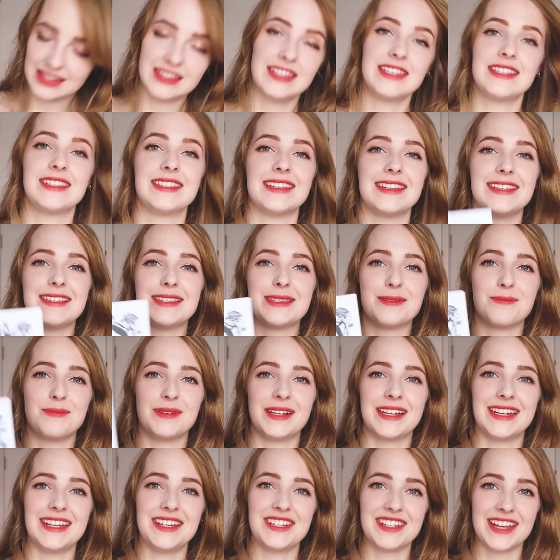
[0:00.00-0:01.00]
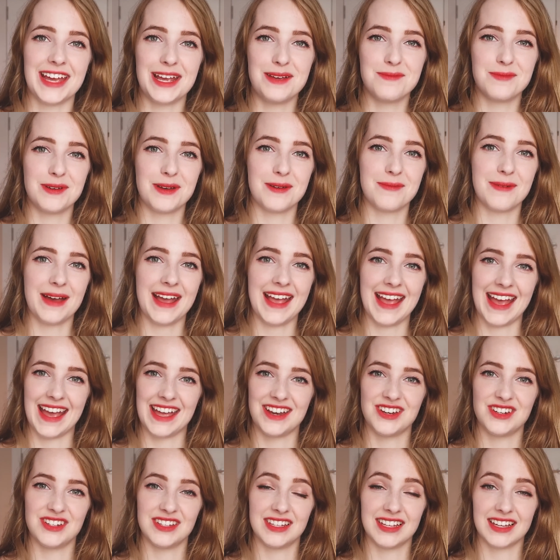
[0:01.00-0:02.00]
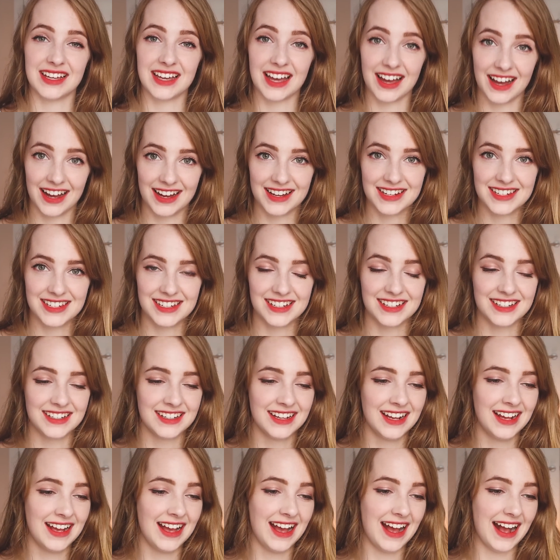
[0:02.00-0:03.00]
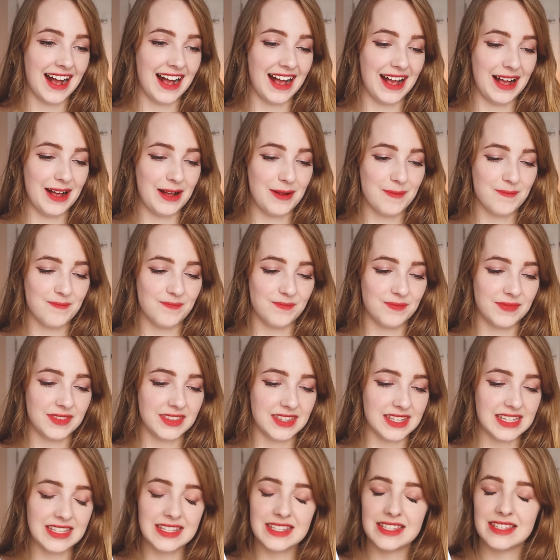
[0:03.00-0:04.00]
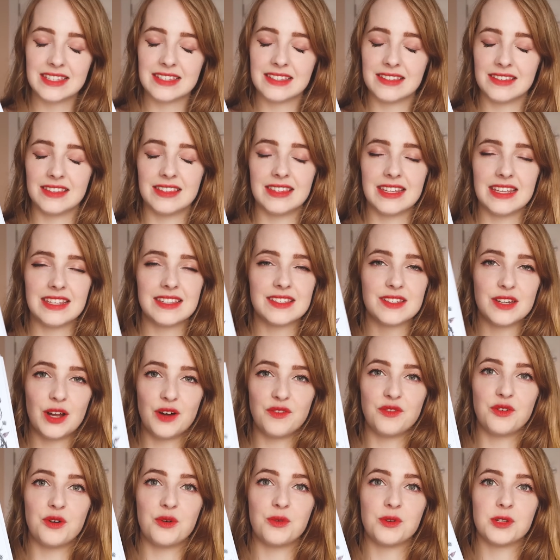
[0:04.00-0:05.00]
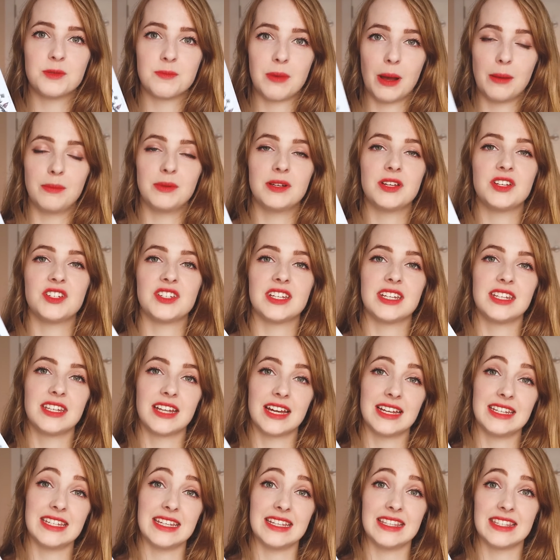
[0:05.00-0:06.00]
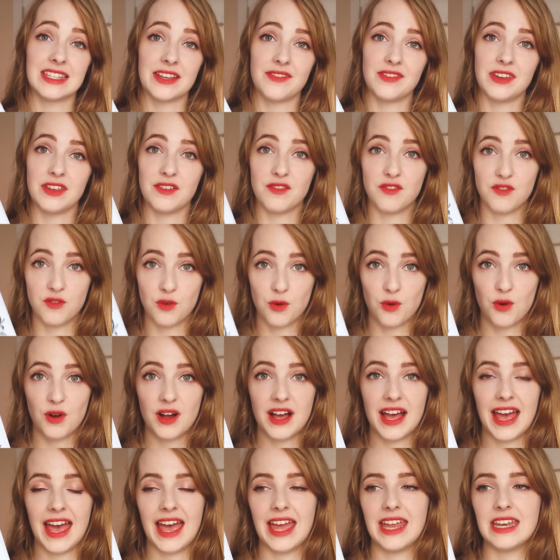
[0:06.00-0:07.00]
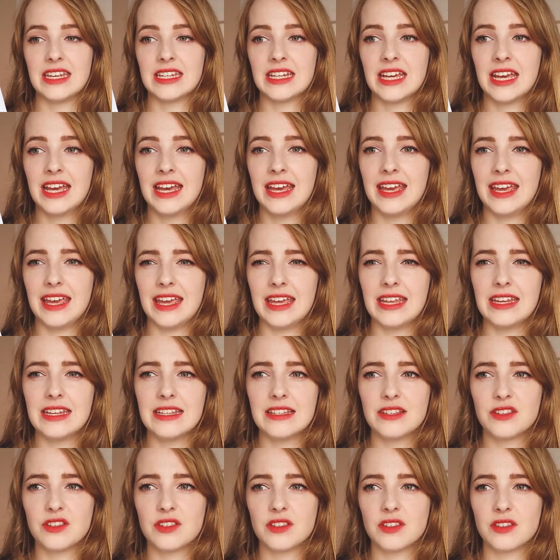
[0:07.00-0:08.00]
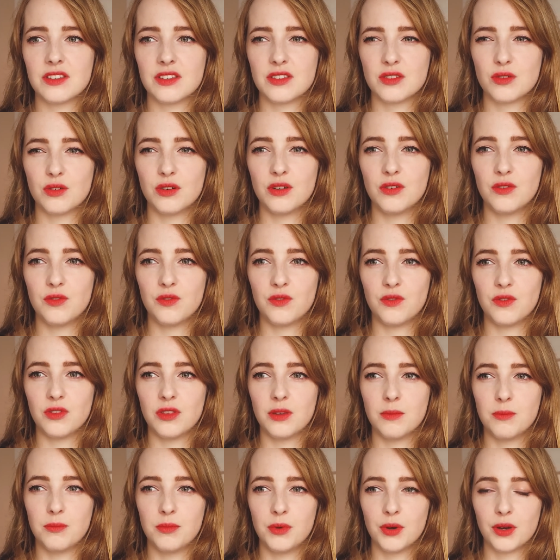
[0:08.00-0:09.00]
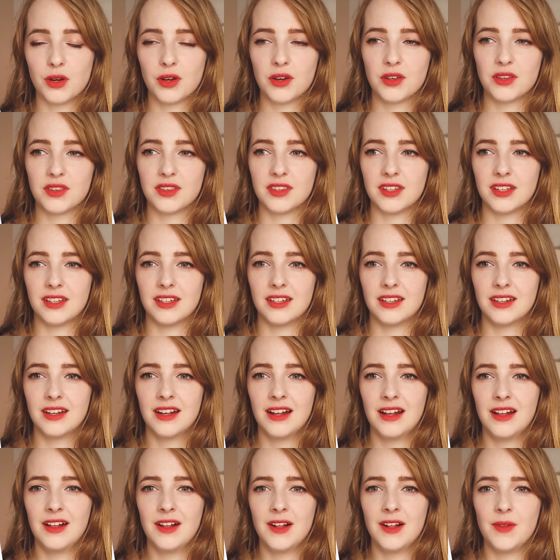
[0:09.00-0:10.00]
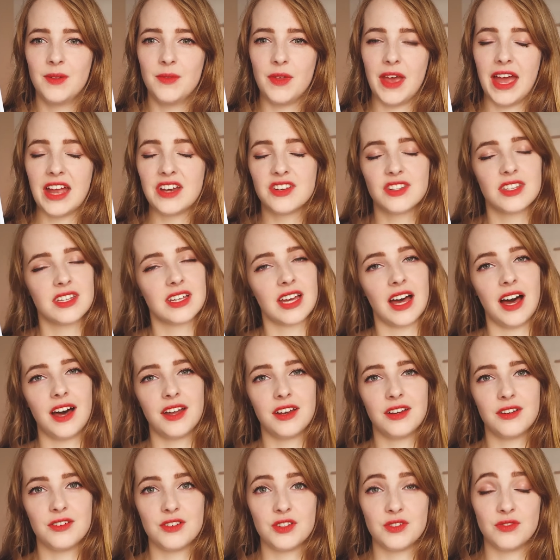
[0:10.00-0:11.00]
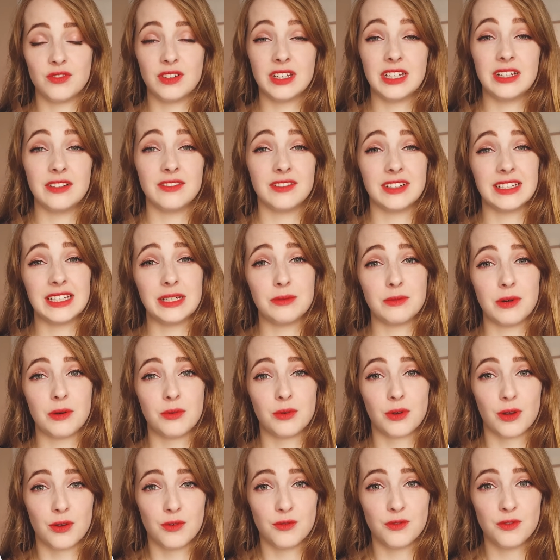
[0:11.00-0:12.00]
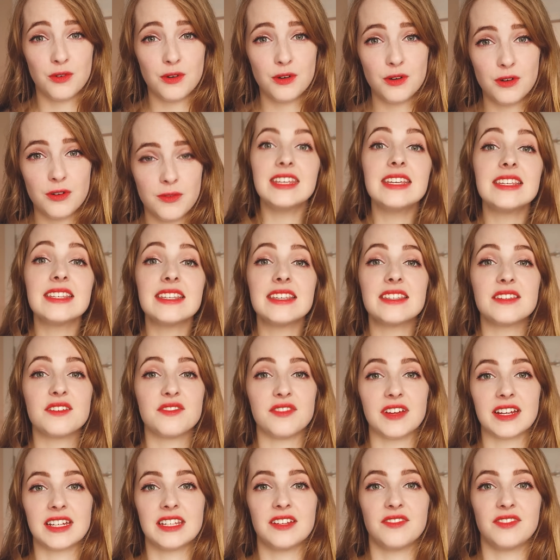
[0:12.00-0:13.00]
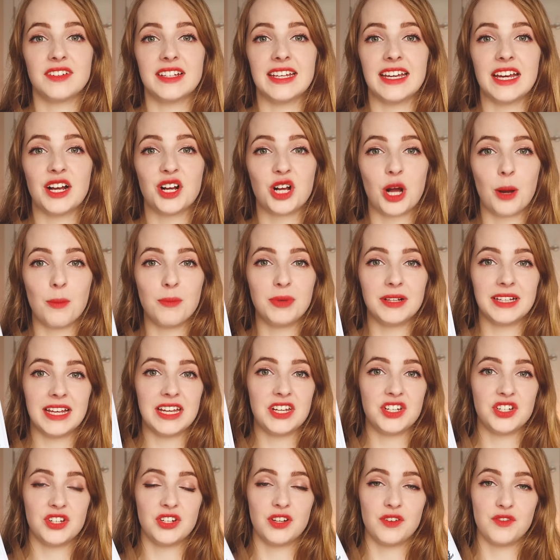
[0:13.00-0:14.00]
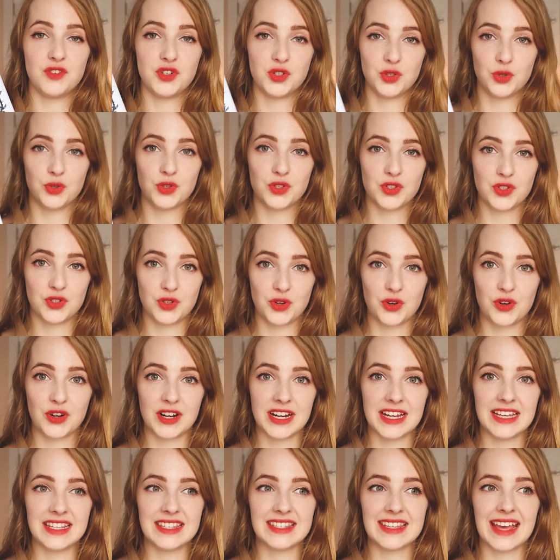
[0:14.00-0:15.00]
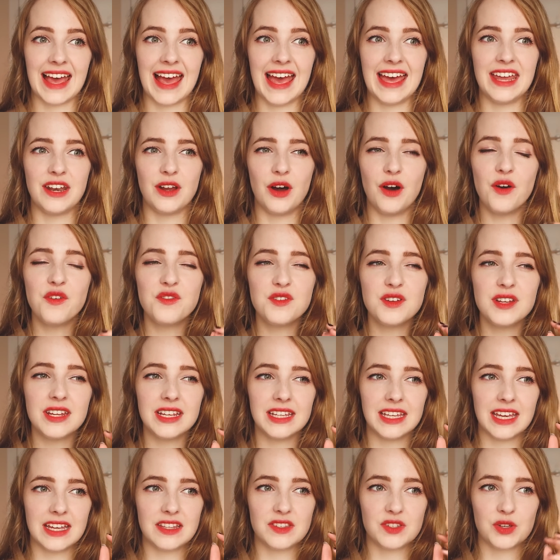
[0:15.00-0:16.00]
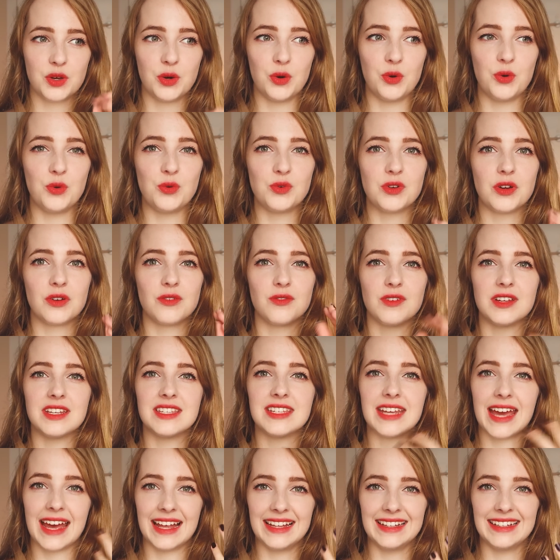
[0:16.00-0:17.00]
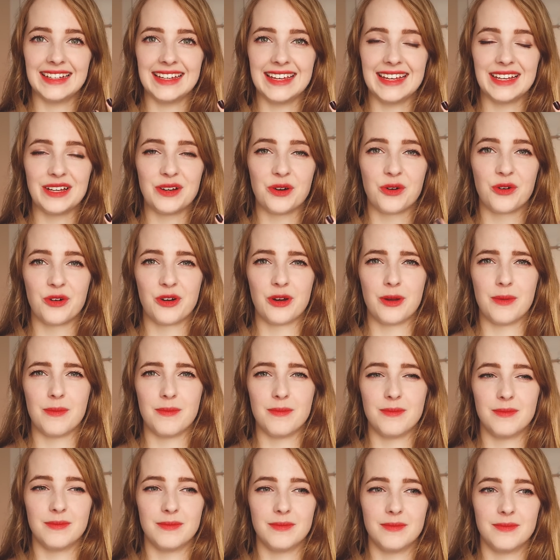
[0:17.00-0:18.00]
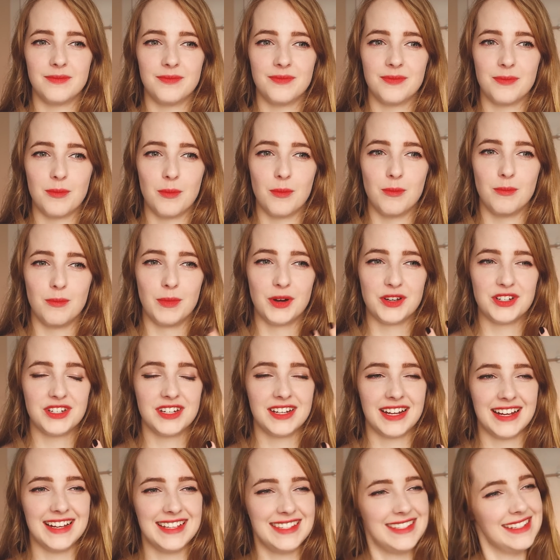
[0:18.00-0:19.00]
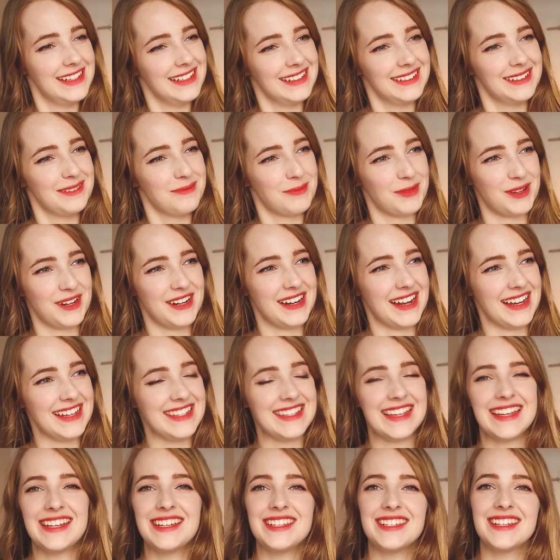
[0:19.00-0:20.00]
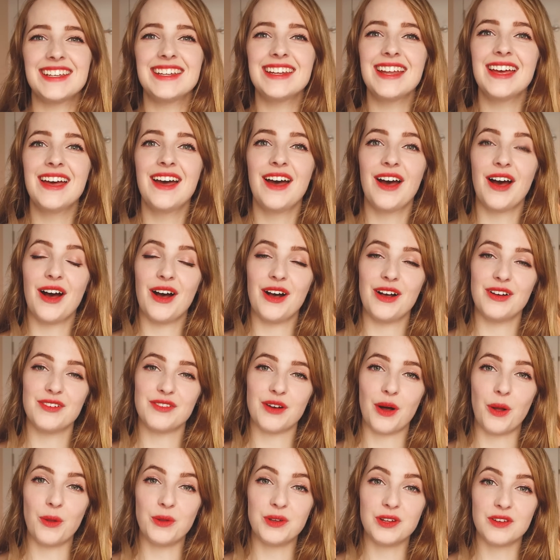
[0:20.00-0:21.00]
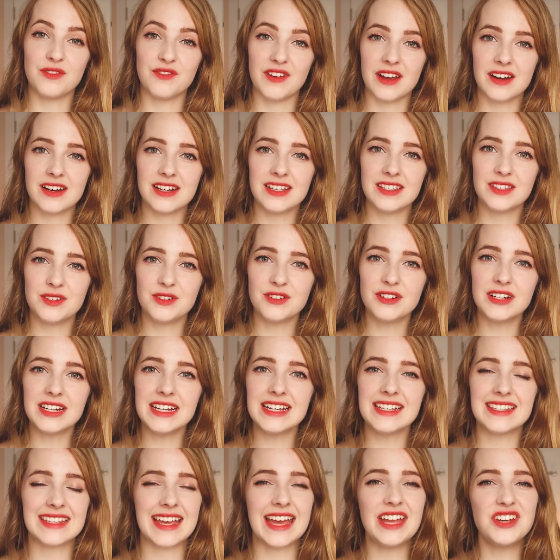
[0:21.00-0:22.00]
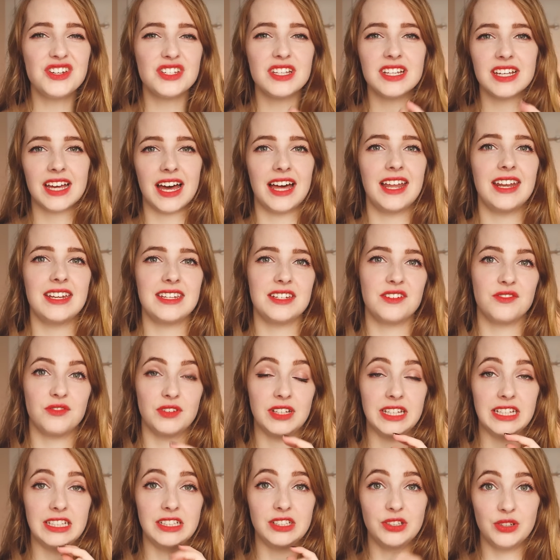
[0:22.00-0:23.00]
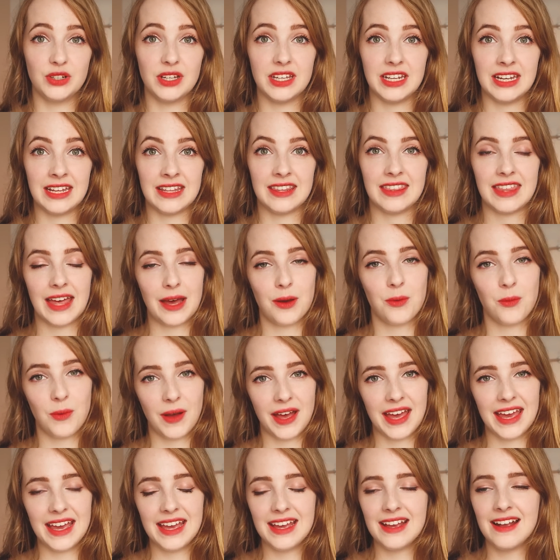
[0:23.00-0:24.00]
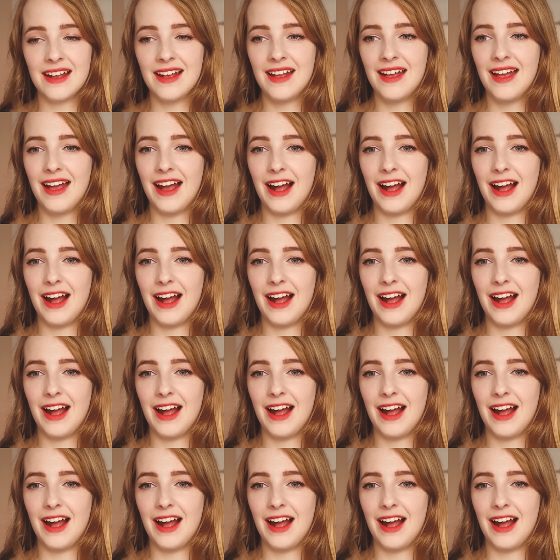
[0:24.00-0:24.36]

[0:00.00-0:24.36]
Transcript: this is The Bloody Chamber by Angela Carter. This novel was published in 1974, and it is sort of the book that Angela Carter is really well known for. This is effectively a compilation of short stories, and often it gets called a retelling or a modernization of older fairy stories. Angela Carter didn't really look at it that way.